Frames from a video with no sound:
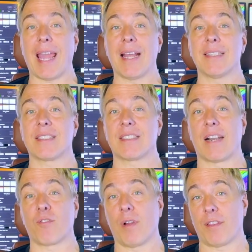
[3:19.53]
and
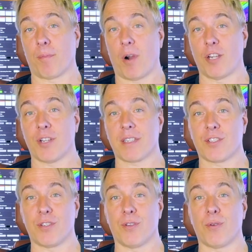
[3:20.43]
several other projects
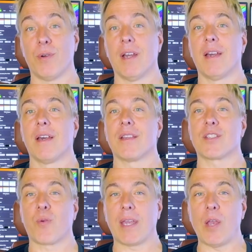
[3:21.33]
too. The
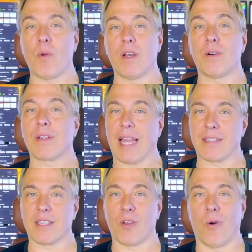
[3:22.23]
squeaky wheel
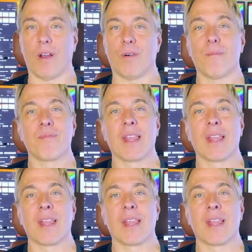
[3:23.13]
gets the oil.